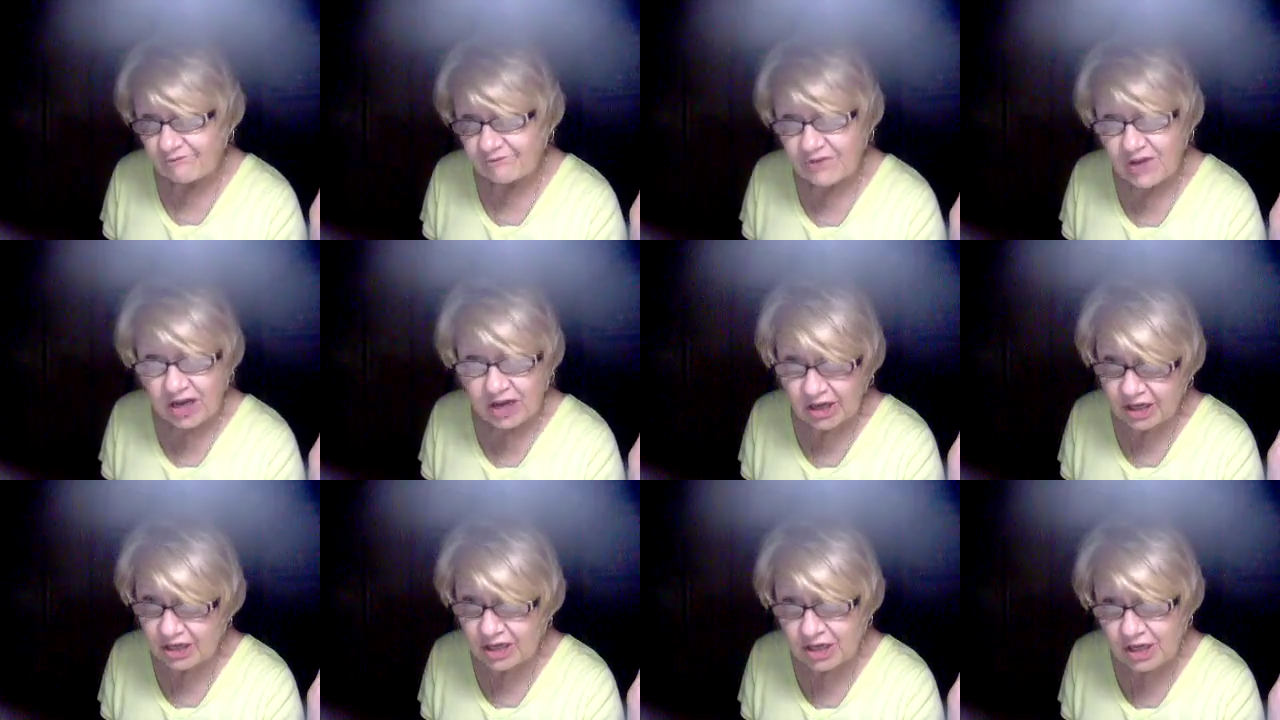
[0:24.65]

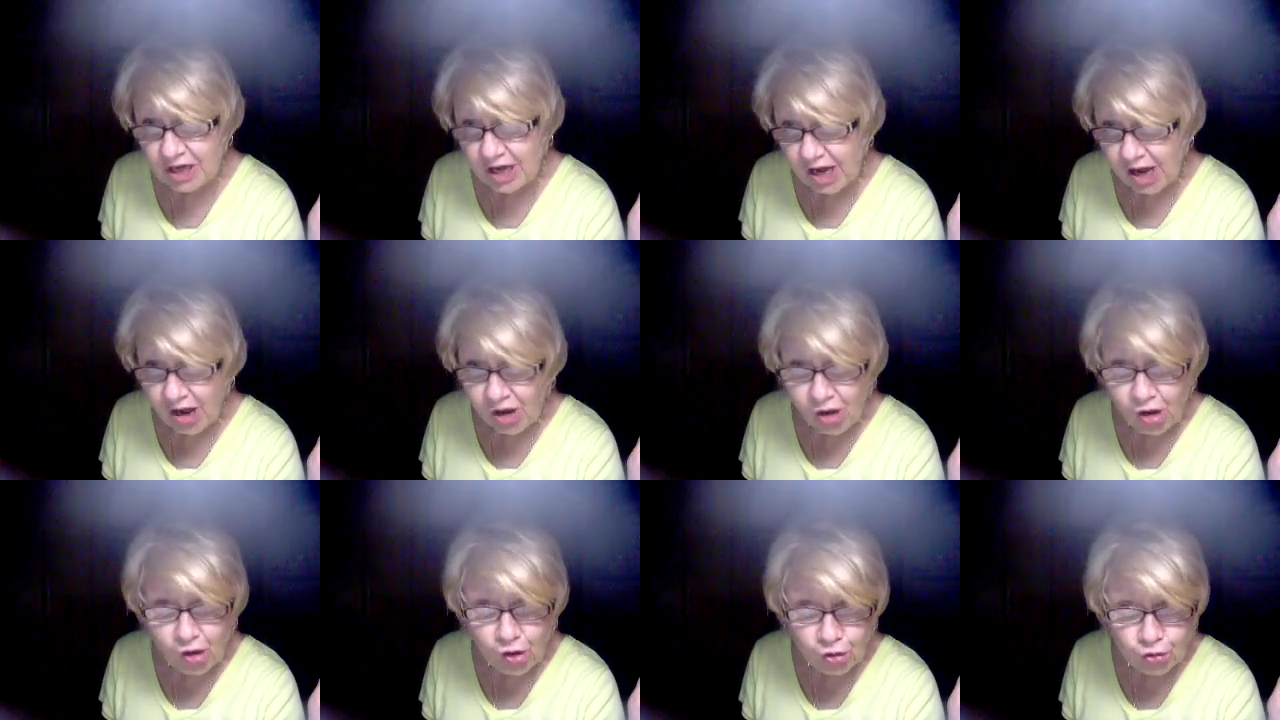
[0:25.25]
fucking
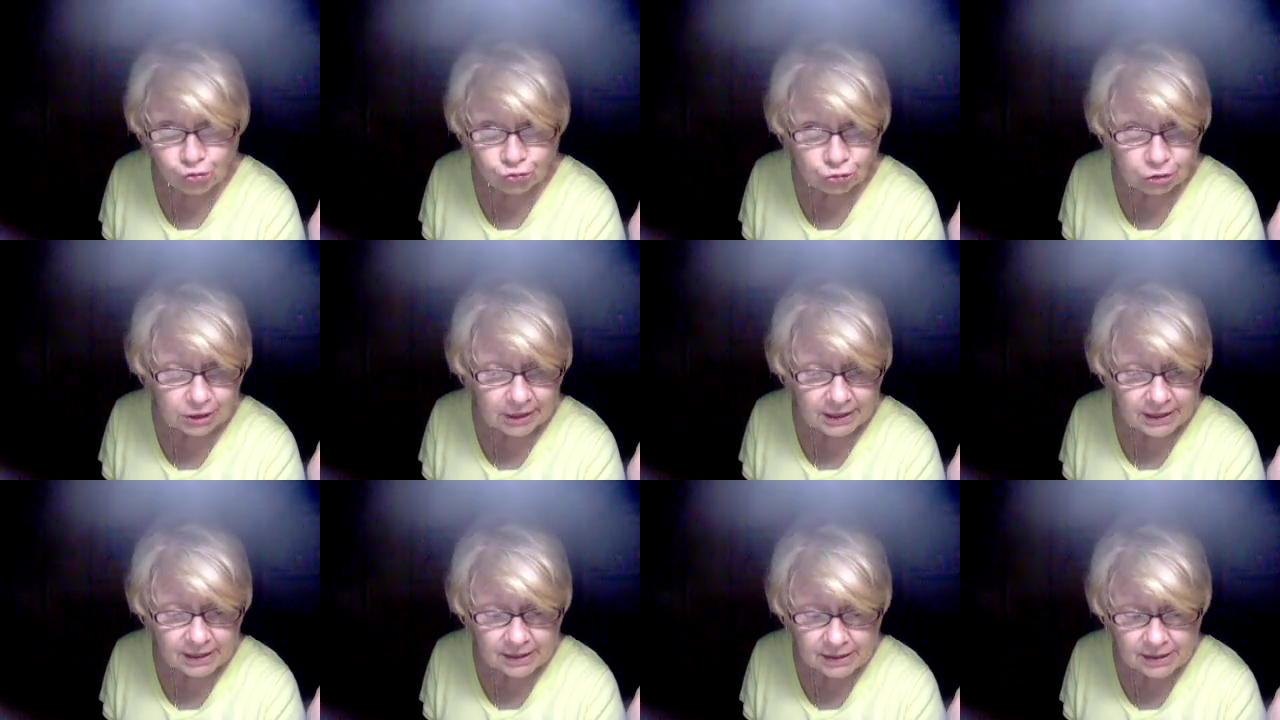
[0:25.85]

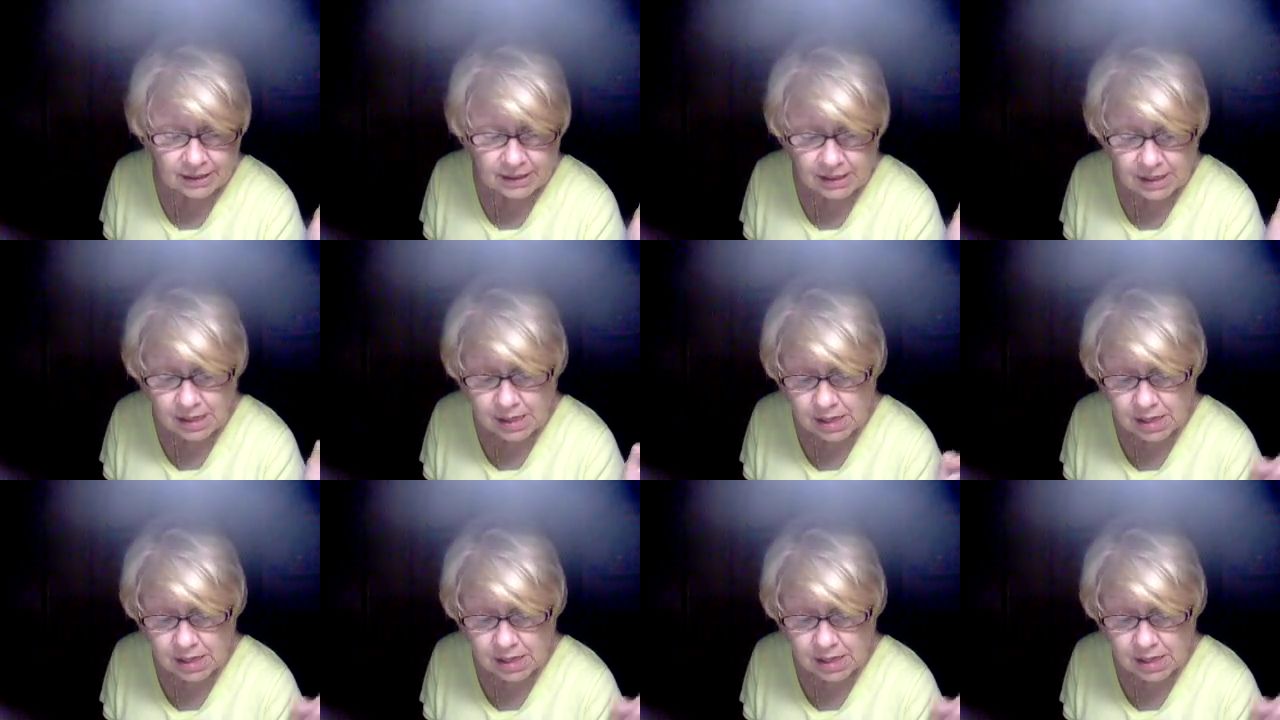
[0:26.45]
holy